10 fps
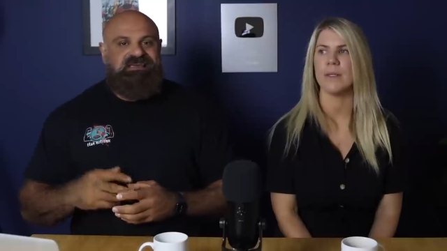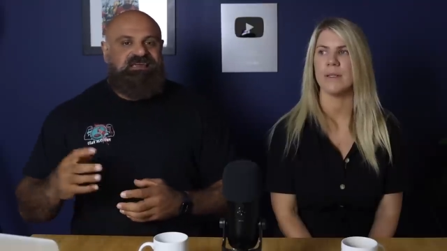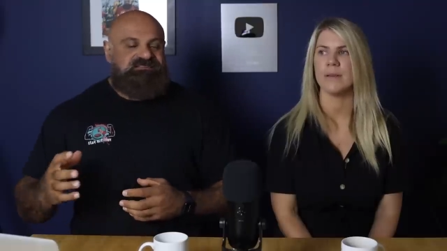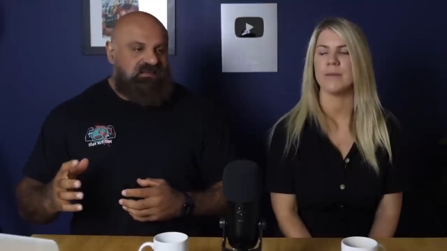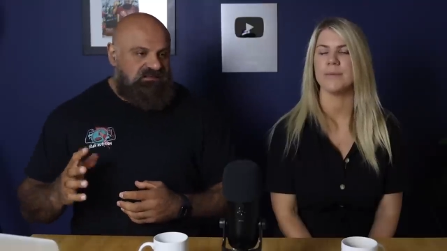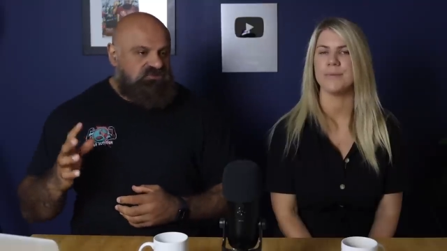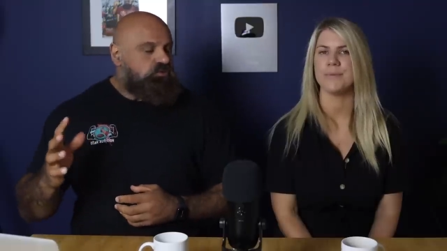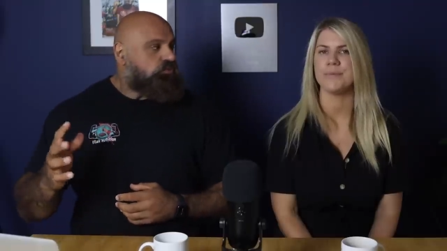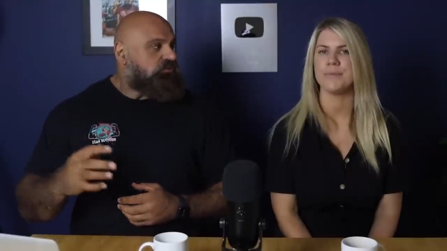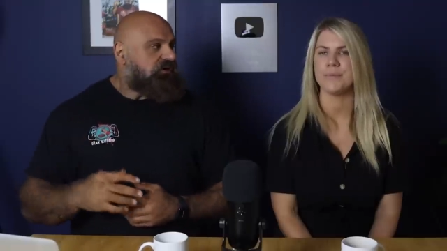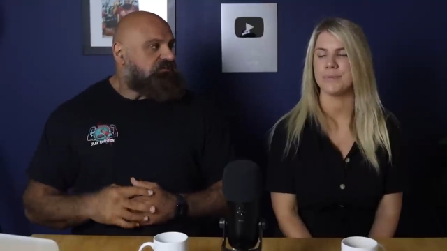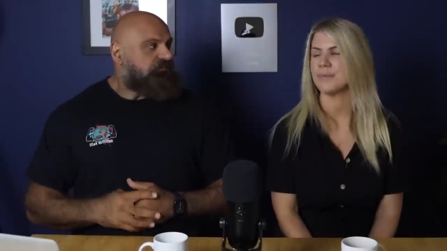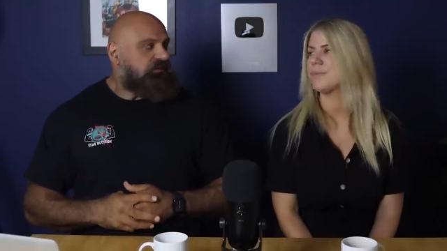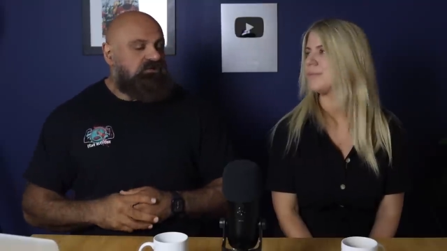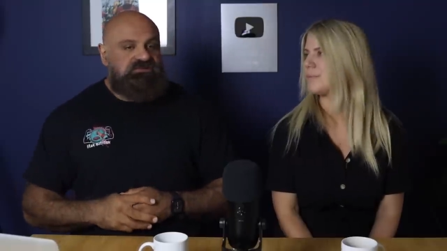Speaker 1: it's that tall kind of
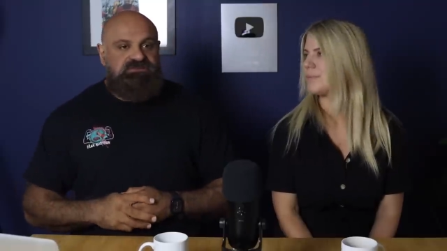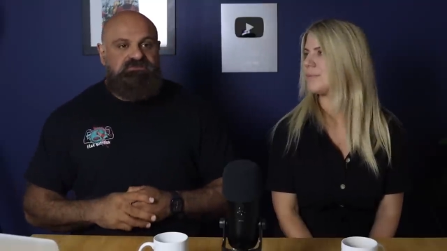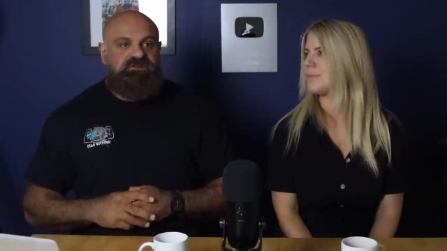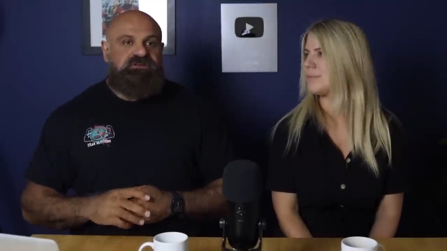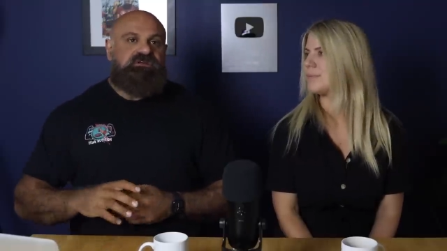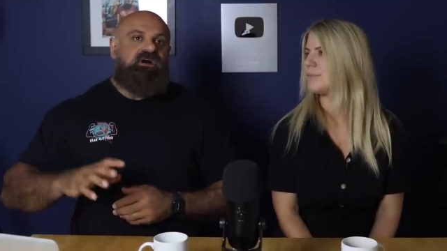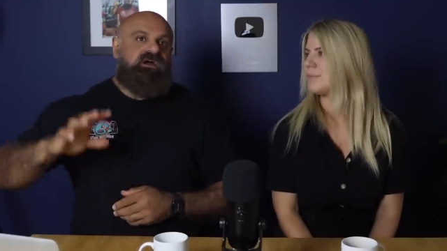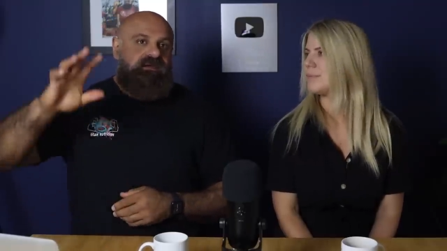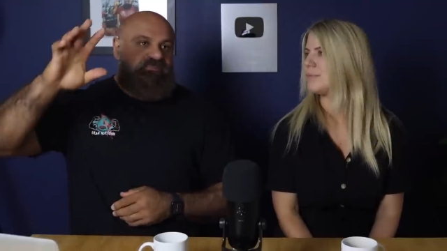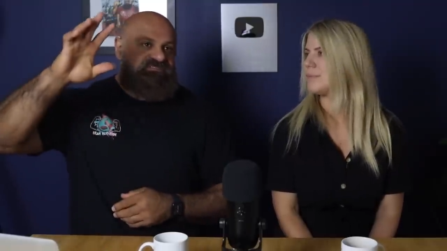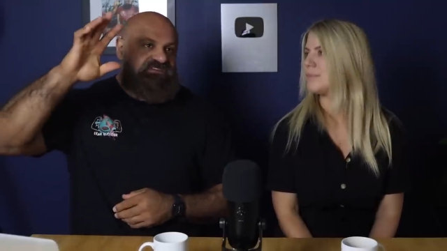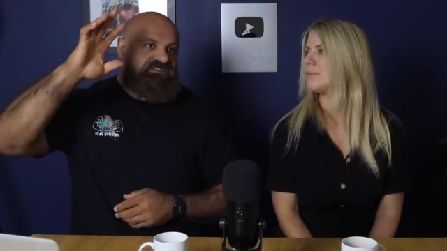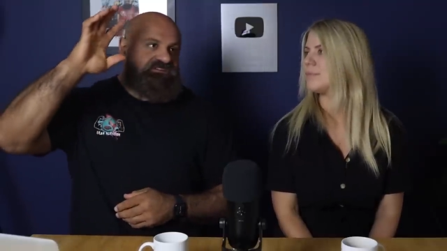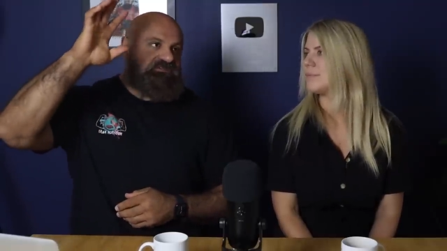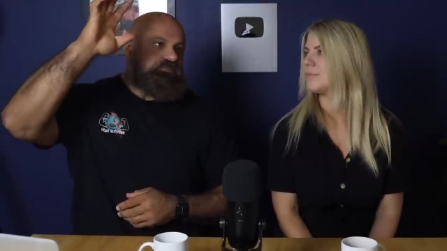build. You're in a higher
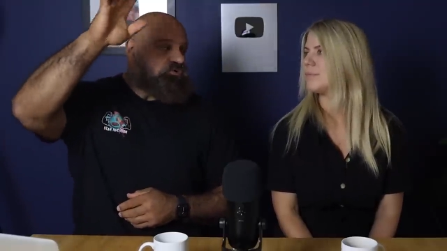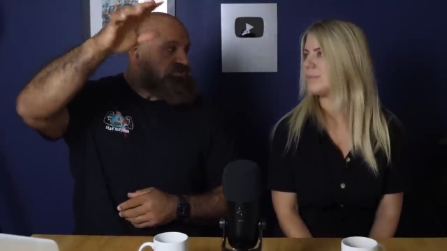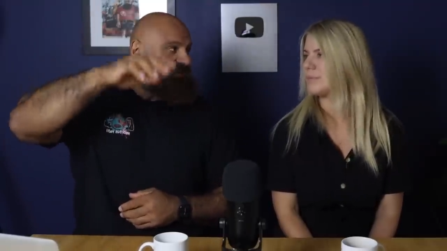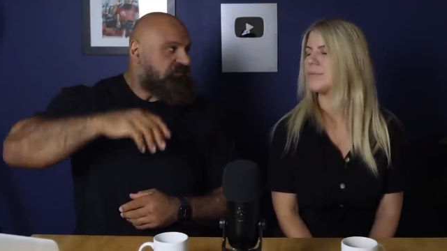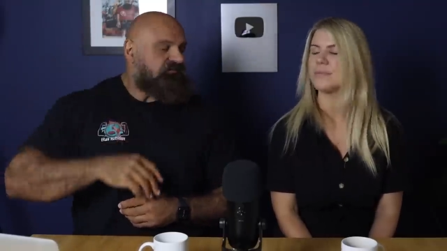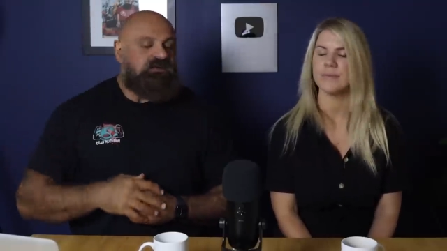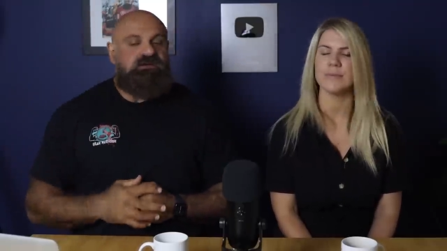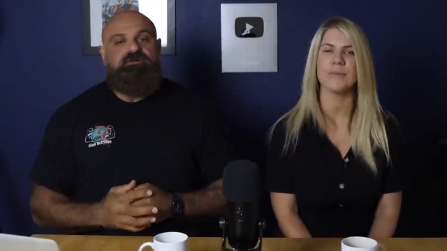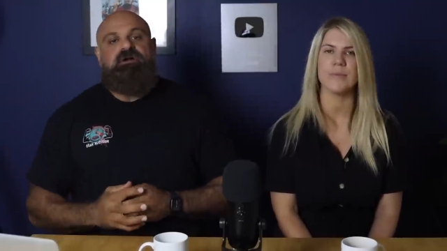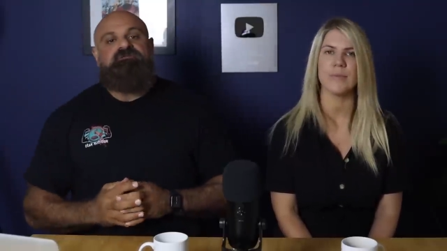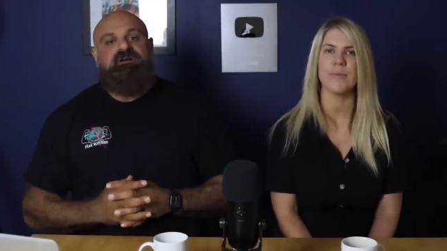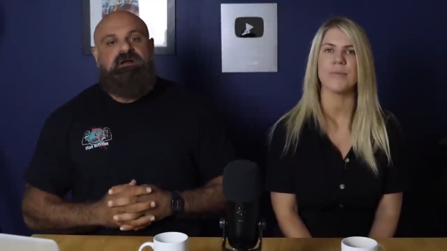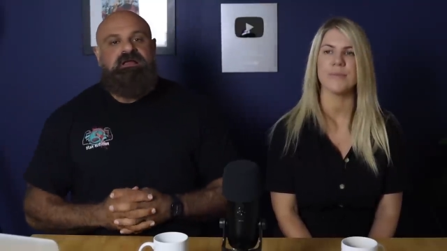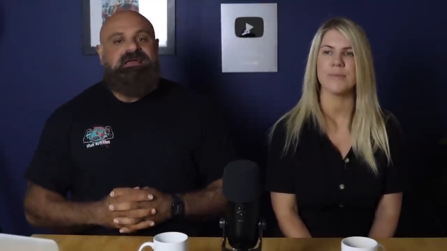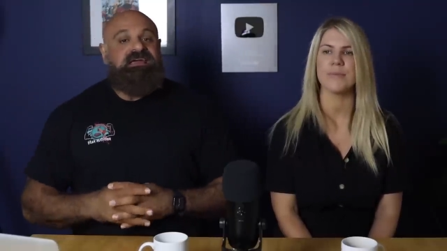position to push that finger over.
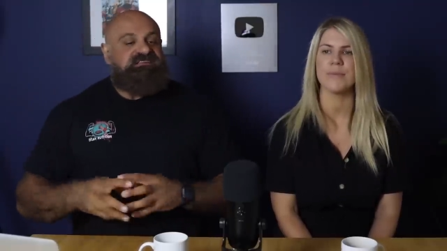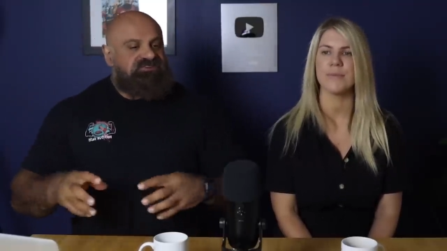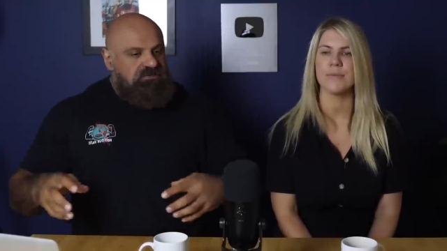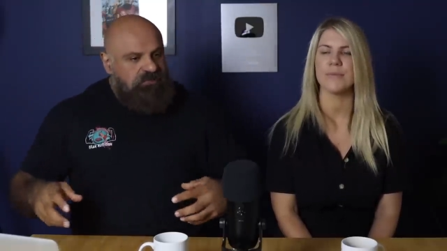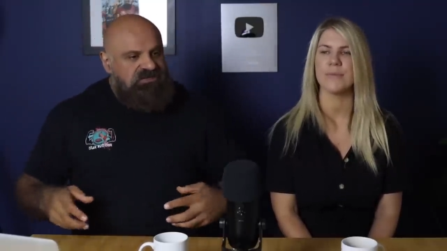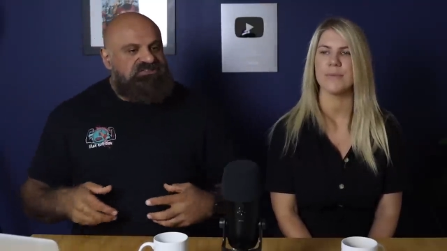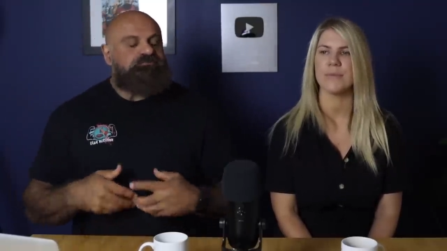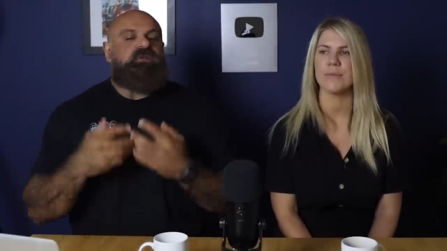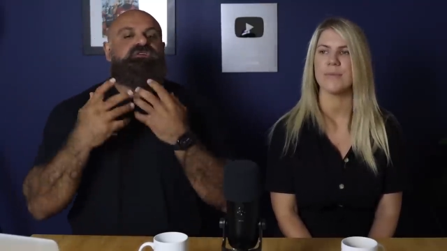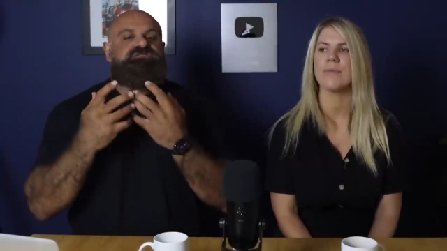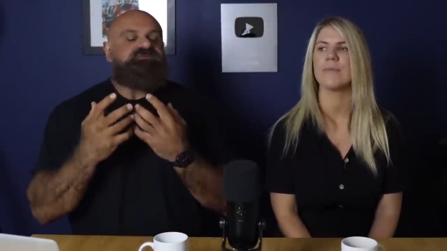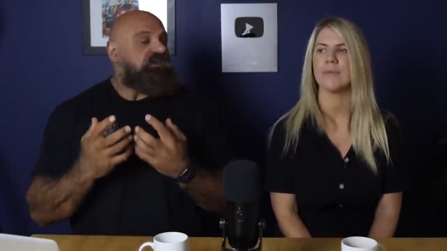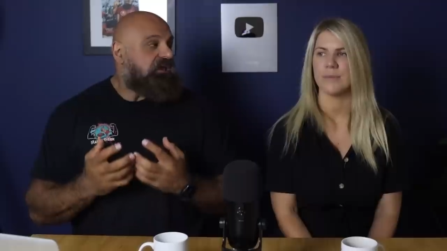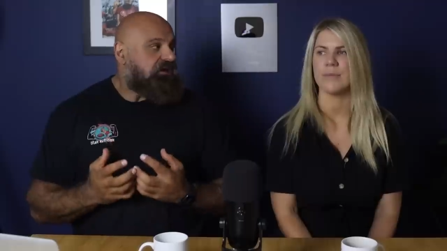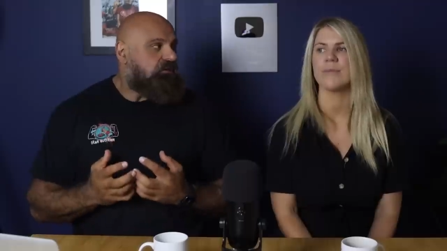He's going to be explosive at
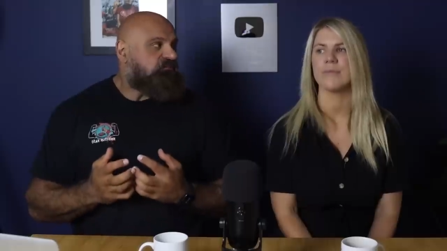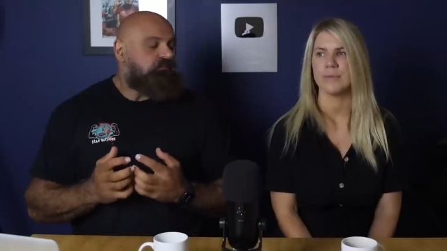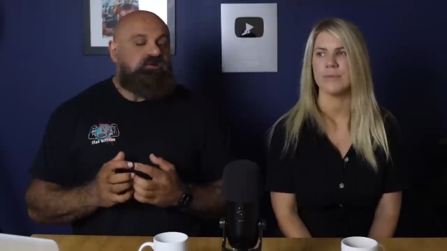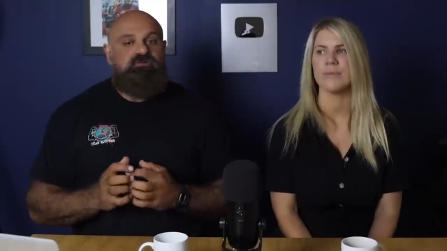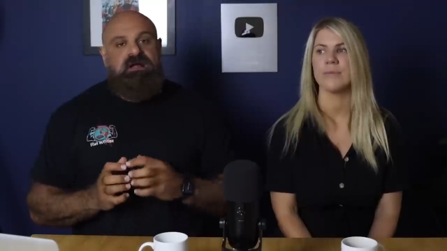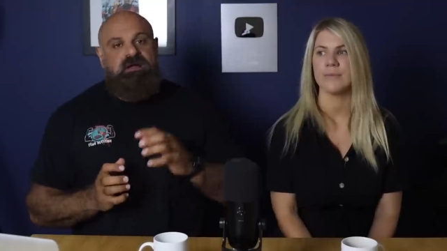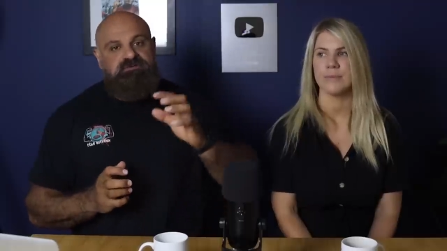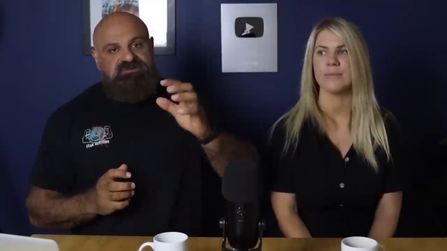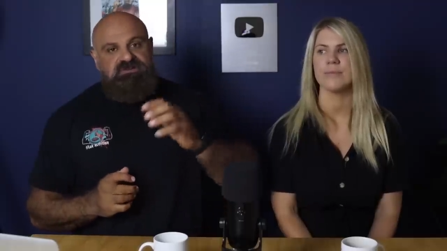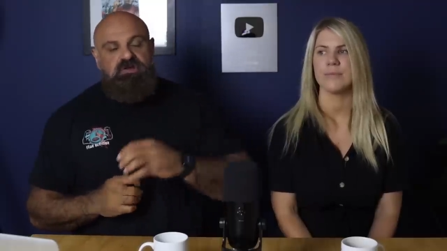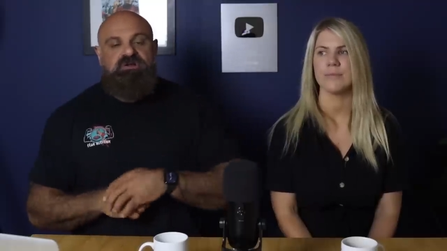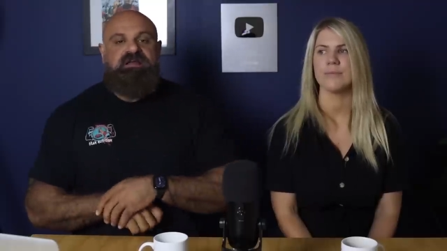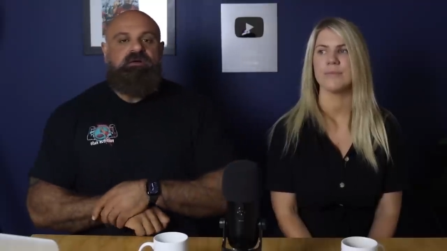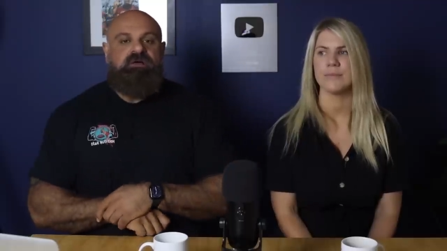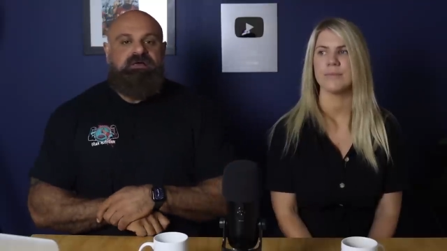getting up from the ground to lock
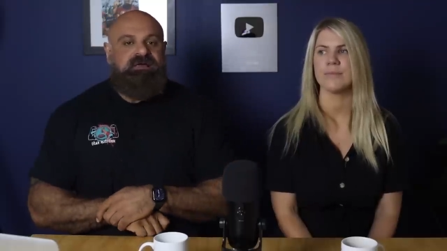out.